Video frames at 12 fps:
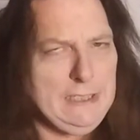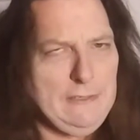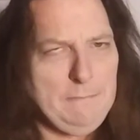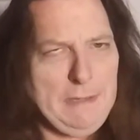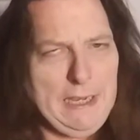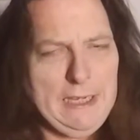
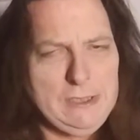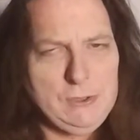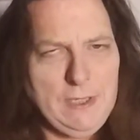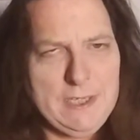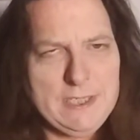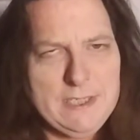
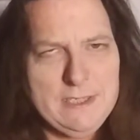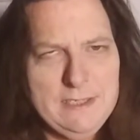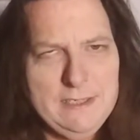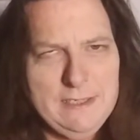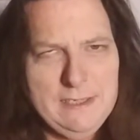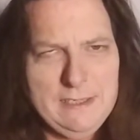mattress.
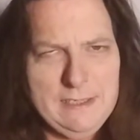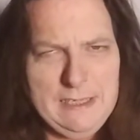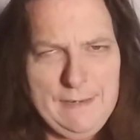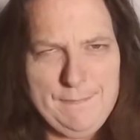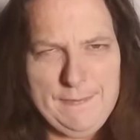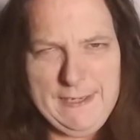
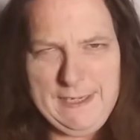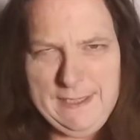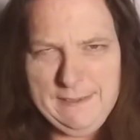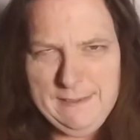Definitely.